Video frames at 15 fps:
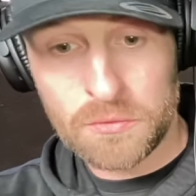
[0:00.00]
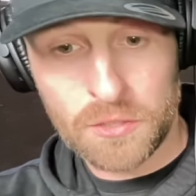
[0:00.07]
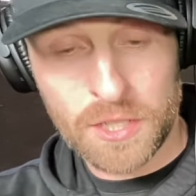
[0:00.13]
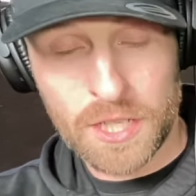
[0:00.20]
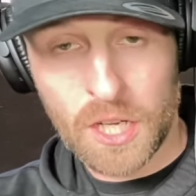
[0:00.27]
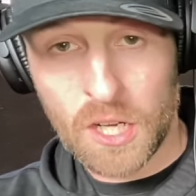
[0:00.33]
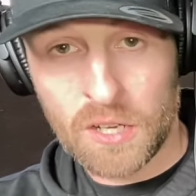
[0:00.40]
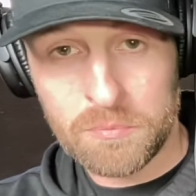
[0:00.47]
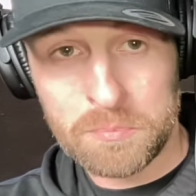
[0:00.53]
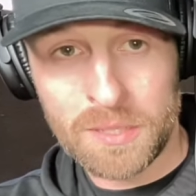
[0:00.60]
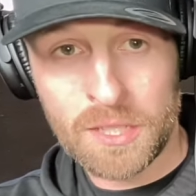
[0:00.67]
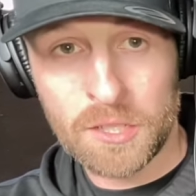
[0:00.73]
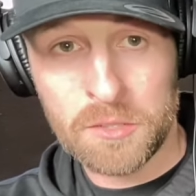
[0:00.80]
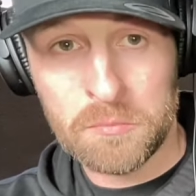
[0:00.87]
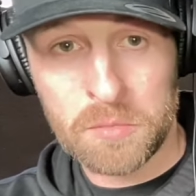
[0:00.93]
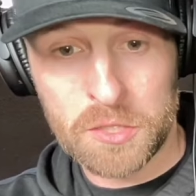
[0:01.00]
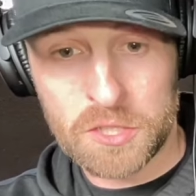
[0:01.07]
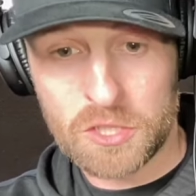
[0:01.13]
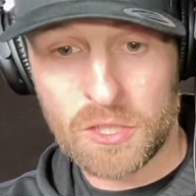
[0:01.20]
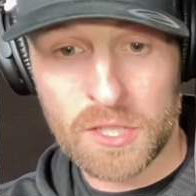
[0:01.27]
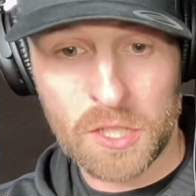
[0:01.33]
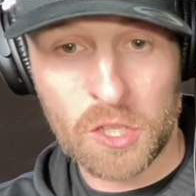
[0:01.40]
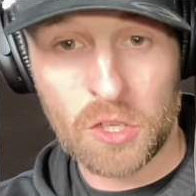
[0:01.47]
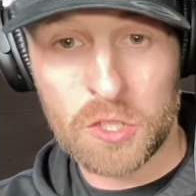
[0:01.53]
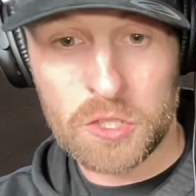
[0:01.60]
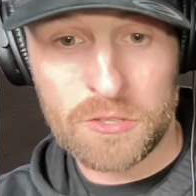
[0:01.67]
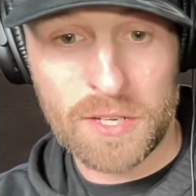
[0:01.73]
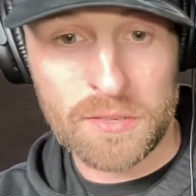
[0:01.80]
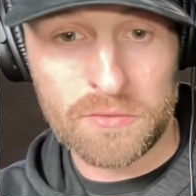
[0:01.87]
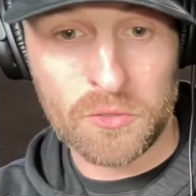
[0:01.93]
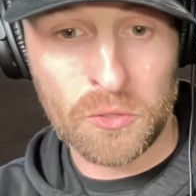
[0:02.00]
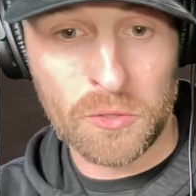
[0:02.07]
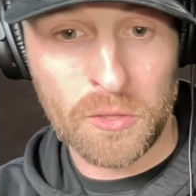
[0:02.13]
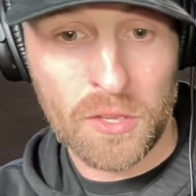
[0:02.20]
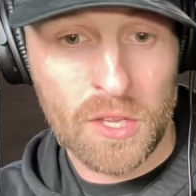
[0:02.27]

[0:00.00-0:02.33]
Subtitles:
3.5 billion, but signed a contract for